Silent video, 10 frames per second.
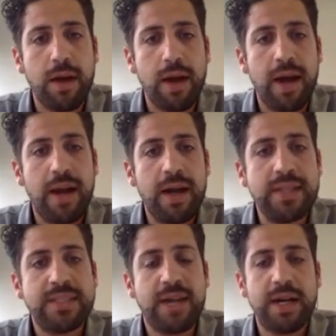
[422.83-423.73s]
And
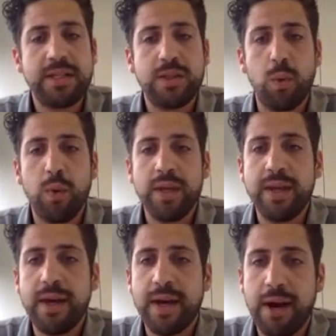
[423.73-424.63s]
let's start with
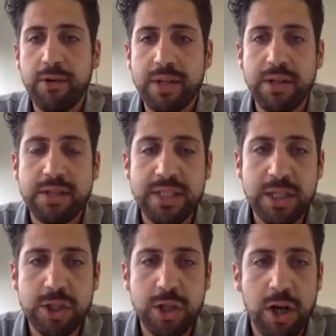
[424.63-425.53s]
the
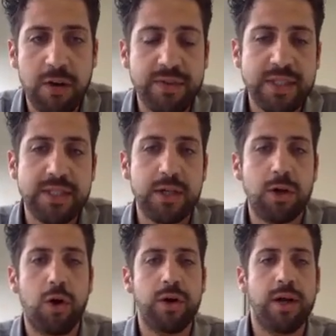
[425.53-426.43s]
characterization of the
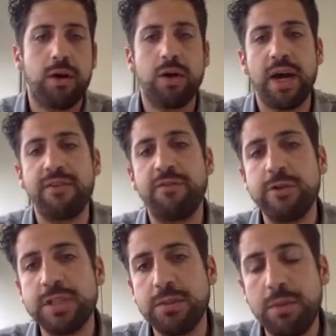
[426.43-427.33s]
zirconia. Okay,
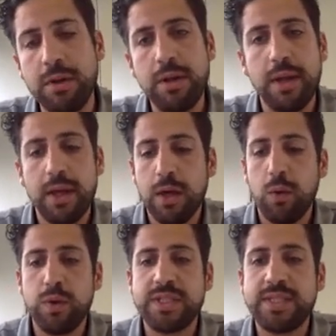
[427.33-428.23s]
first of all,
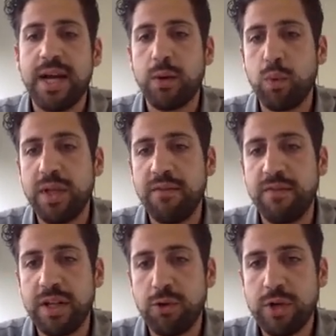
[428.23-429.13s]
we start with
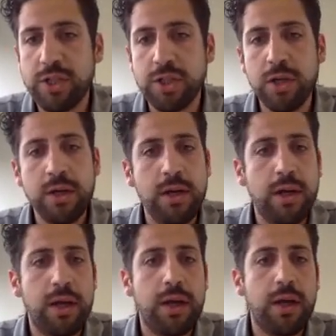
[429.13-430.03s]
infiltration.
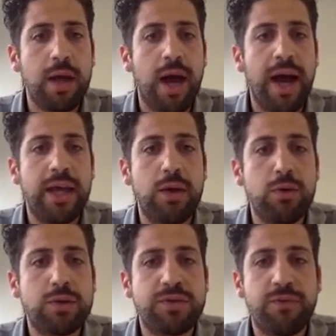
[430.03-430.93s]
I
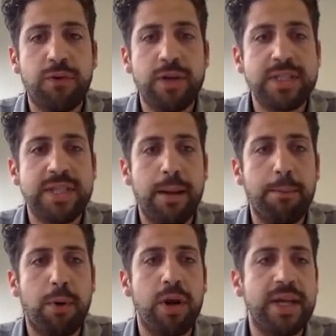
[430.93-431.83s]
use, for
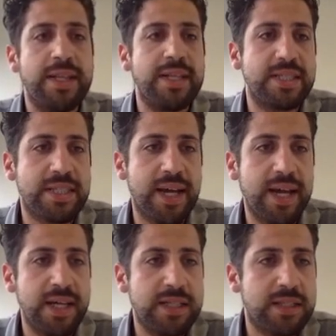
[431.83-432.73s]
example, in this
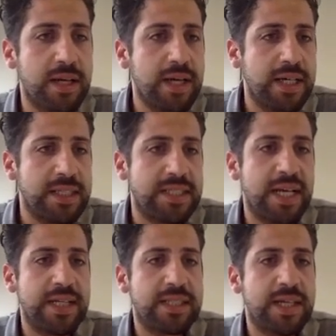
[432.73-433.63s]
case,
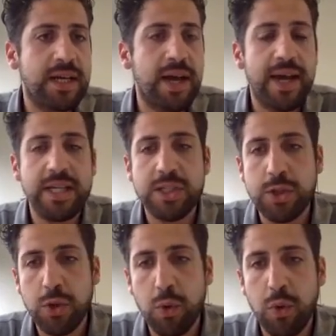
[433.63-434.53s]
Dentin
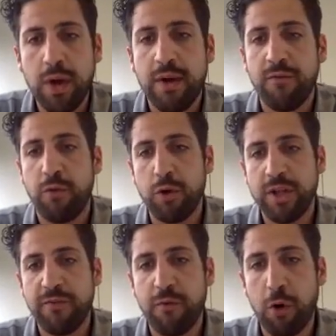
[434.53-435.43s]
A2 for
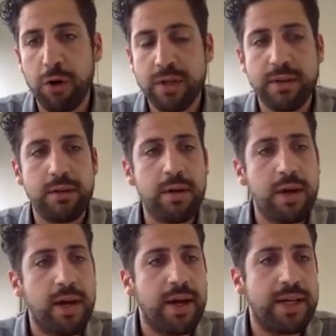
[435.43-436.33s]
the 4th
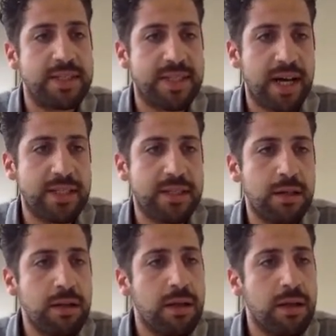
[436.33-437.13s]
incisal,